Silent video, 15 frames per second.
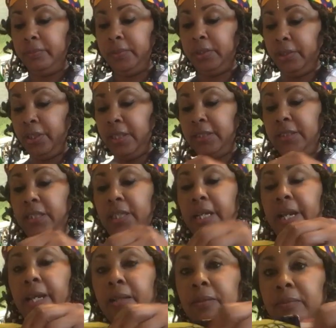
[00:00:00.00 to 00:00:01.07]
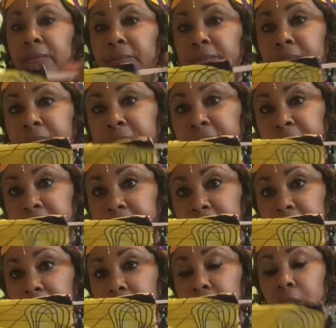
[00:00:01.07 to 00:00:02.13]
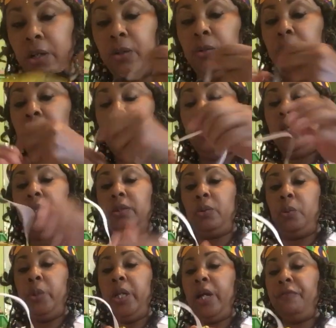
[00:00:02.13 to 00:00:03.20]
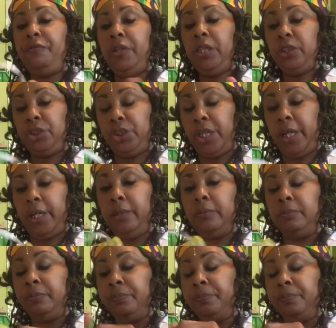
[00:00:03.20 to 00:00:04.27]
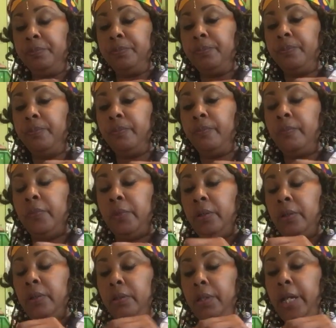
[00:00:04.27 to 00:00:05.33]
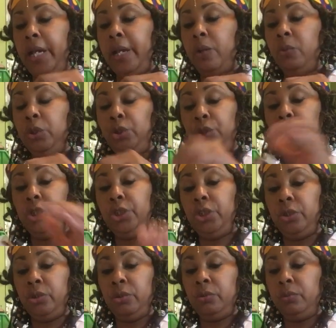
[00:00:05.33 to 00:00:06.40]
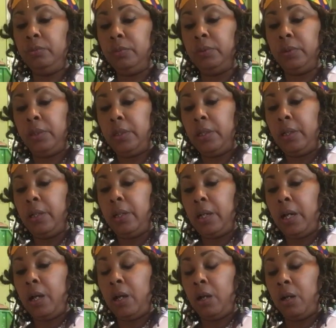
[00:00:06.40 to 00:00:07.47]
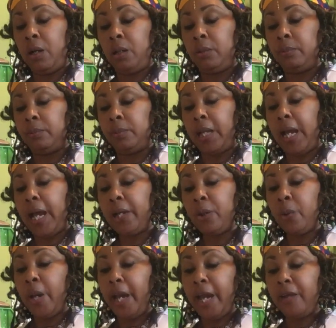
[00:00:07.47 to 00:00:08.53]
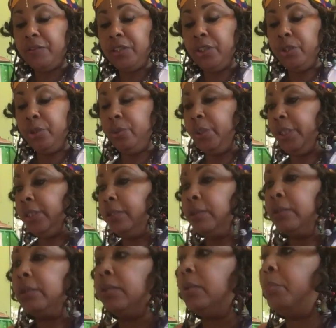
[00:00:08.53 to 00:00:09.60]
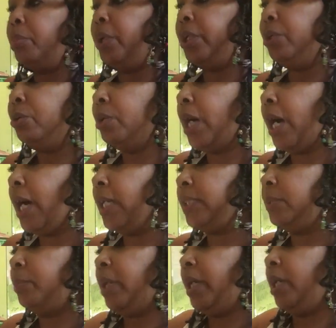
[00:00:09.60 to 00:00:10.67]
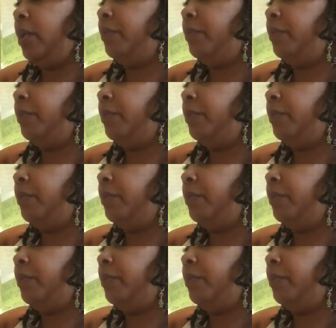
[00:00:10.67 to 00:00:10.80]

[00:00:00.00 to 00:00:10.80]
so y'all see that? There you go. But we're not finished yet. Now, what you could do, I don't have to do it, but you guys may